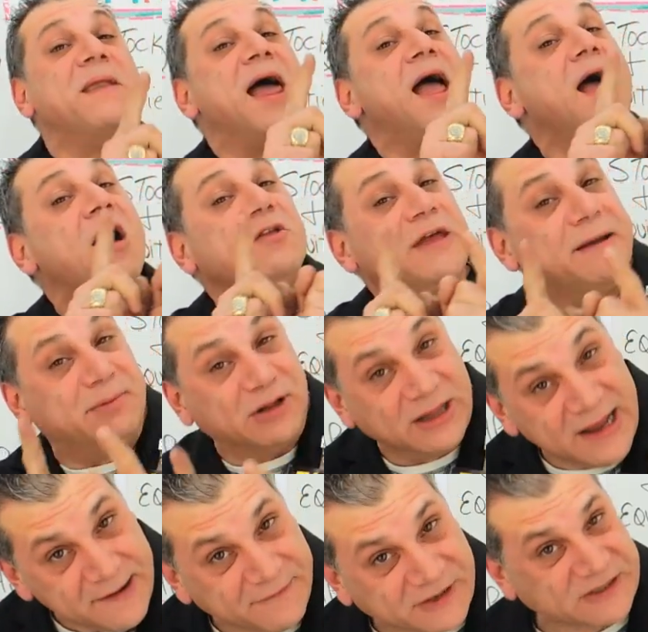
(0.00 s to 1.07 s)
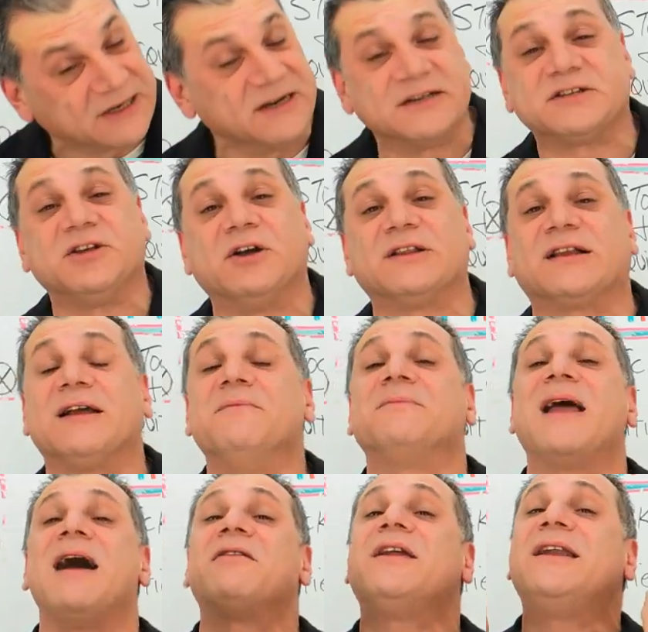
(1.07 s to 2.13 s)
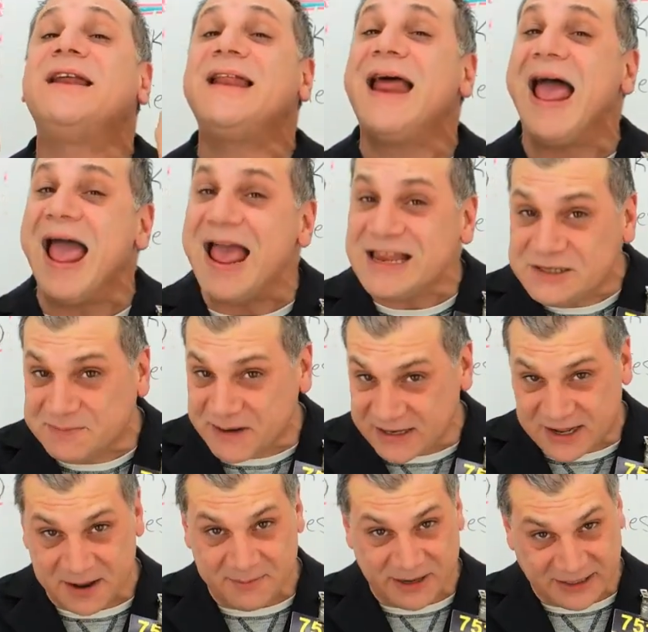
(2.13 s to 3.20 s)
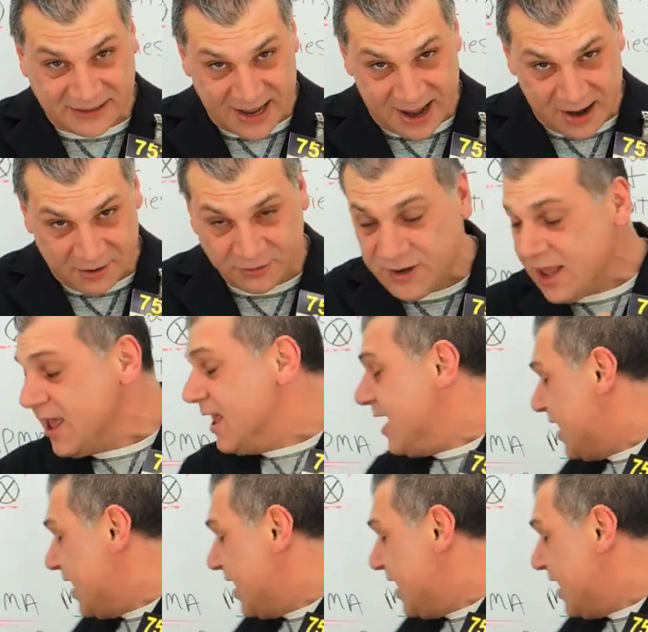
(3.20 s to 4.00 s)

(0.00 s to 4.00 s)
Now they believe it's going to start to come down, and it has been coming down.